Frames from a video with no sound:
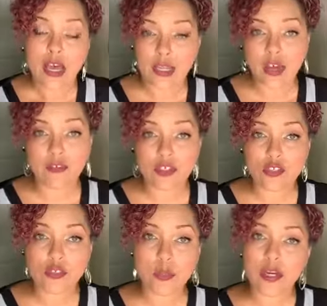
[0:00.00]
a level
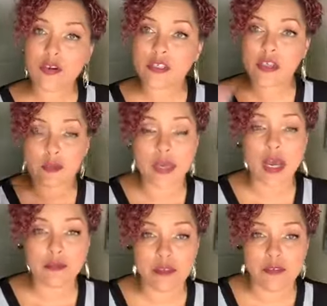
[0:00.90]
two speaker is going to
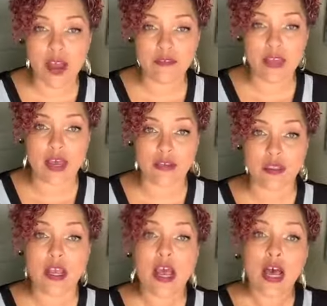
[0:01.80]
be up to
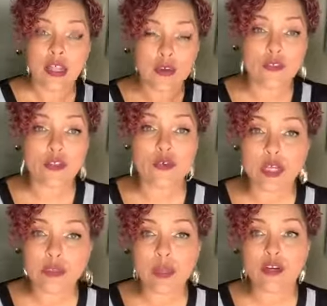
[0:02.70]
5000 a level
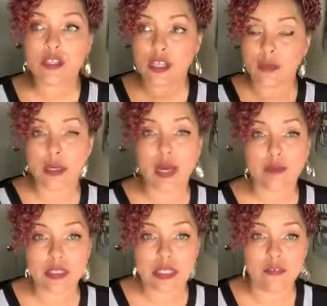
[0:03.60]
three speaker is going to be
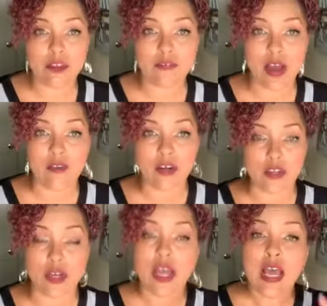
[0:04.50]
up to
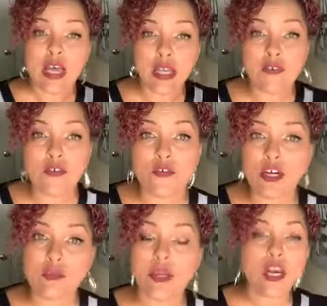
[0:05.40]
7500 a level
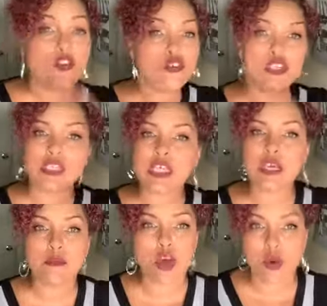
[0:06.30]
four speaker and you just
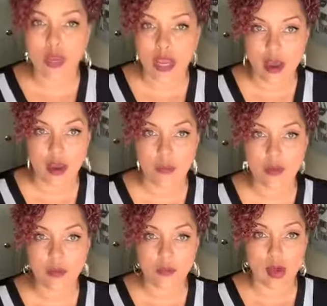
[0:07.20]
keep going
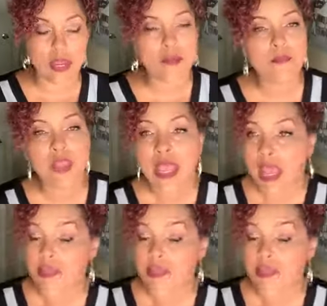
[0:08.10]
up right?